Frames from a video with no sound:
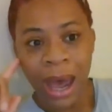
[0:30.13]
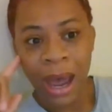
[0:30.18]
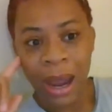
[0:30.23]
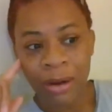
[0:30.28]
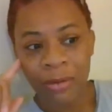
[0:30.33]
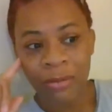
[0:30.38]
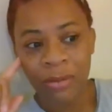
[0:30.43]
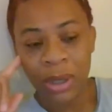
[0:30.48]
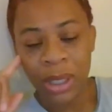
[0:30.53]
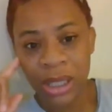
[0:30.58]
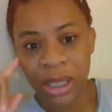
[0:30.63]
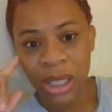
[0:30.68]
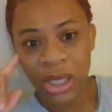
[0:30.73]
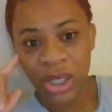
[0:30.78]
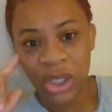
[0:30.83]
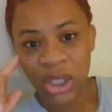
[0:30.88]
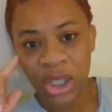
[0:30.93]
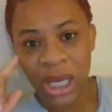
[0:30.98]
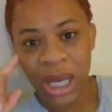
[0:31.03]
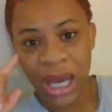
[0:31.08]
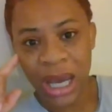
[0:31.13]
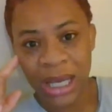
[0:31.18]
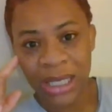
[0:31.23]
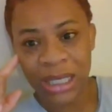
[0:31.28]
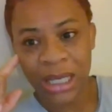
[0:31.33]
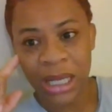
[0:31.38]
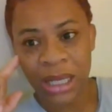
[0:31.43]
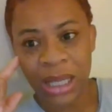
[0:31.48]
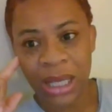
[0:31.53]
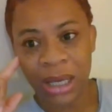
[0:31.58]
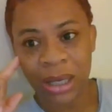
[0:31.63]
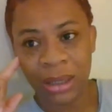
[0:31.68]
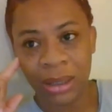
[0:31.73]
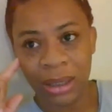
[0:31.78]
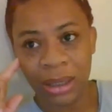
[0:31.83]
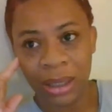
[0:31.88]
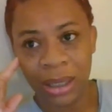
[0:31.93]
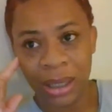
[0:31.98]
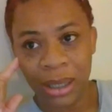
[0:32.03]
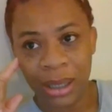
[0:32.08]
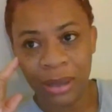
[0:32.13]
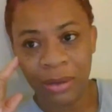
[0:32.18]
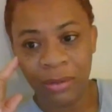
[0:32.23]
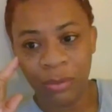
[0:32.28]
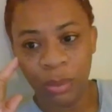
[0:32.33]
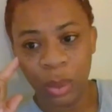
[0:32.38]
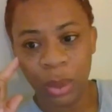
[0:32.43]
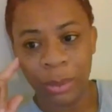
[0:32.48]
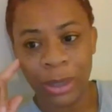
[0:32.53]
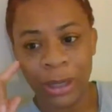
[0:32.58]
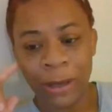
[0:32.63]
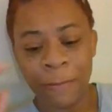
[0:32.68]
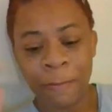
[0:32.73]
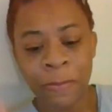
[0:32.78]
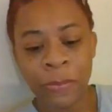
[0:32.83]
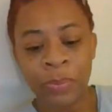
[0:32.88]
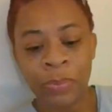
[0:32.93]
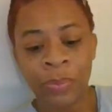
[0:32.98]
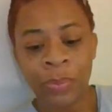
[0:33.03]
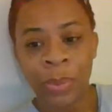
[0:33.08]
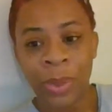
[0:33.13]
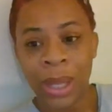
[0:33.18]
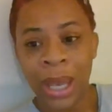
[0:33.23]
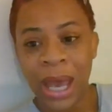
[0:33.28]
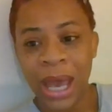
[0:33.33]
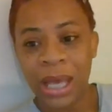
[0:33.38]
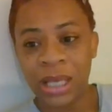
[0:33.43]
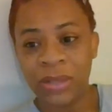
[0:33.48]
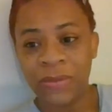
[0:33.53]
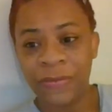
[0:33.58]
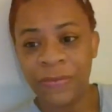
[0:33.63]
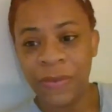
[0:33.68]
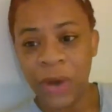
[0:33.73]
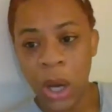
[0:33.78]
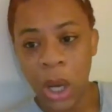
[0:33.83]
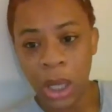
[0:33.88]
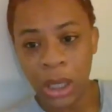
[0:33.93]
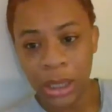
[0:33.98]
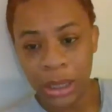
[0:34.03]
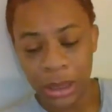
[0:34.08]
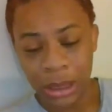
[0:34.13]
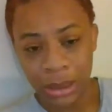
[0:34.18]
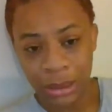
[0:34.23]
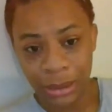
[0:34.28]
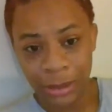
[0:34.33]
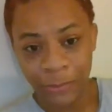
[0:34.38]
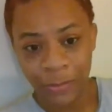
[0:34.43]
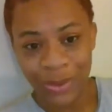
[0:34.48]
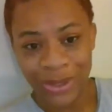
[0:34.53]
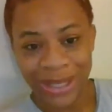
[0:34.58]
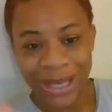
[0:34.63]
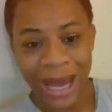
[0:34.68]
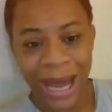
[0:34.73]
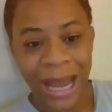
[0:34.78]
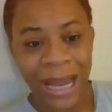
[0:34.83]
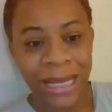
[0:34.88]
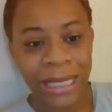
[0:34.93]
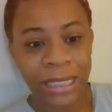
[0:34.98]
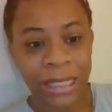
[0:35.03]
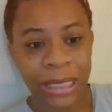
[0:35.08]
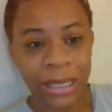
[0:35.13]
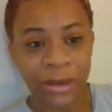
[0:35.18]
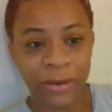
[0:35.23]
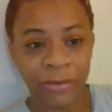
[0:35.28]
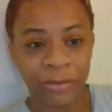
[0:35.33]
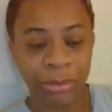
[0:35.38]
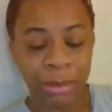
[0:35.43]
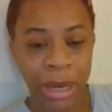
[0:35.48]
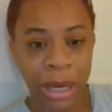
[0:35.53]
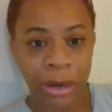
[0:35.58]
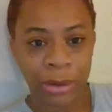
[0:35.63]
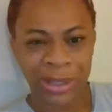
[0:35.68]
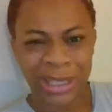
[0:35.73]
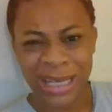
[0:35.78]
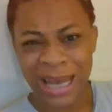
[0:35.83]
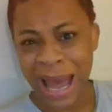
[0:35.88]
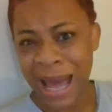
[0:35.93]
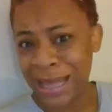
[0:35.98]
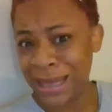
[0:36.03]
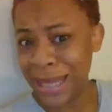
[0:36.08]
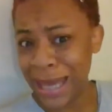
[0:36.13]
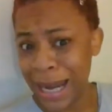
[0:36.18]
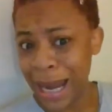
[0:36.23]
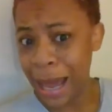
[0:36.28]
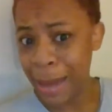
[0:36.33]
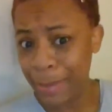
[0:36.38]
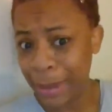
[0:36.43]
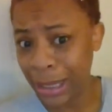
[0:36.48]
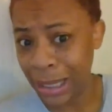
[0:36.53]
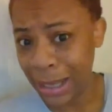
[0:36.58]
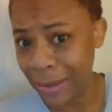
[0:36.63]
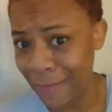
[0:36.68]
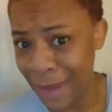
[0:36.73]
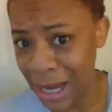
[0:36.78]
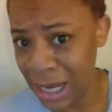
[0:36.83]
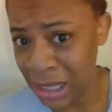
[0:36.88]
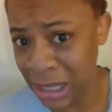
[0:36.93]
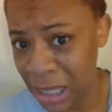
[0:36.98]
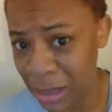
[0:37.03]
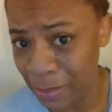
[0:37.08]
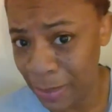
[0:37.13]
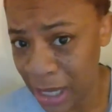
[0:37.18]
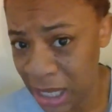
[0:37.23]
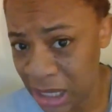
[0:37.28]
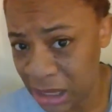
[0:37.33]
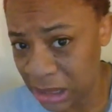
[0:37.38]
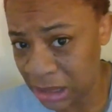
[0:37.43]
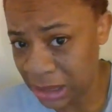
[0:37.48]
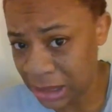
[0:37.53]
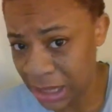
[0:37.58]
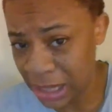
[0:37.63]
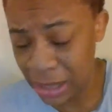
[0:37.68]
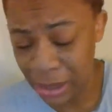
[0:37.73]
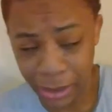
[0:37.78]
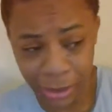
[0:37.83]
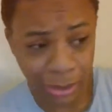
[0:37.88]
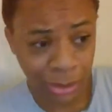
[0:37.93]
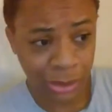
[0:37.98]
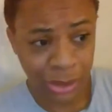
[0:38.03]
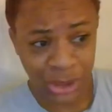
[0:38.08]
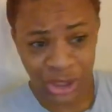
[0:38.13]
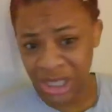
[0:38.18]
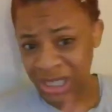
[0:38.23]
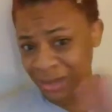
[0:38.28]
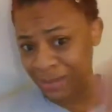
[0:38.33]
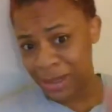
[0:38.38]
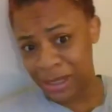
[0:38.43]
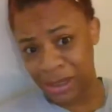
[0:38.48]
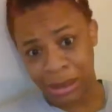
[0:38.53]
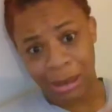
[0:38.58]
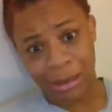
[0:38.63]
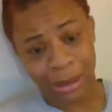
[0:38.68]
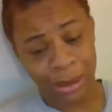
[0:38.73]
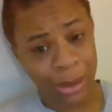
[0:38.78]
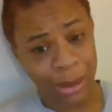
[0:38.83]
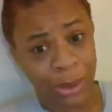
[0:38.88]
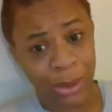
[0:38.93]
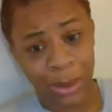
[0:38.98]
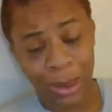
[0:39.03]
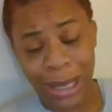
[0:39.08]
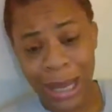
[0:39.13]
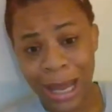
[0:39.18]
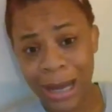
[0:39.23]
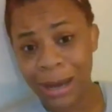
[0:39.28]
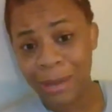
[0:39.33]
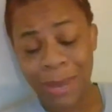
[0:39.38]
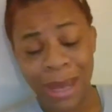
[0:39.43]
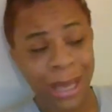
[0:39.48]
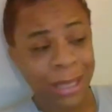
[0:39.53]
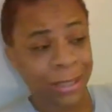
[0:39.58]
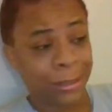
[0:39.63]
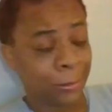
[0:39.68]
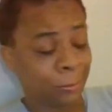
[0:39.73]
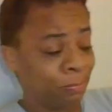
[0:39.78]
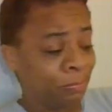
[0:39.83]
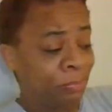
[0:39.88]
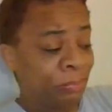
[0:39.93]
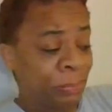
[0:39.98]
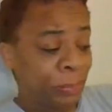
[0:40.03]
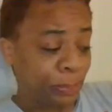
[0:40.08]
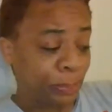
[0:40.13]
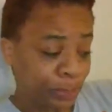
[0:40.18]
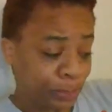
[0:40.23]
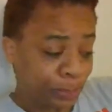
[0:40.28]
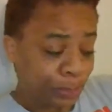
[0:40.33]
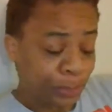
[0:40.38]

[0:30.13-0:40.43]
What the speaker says: I really think she has, and I think a lot of women has fallen in love with the idea of marriage. Not that I believe anything Paige is saying, girl, because she's been talking a whole lot of mess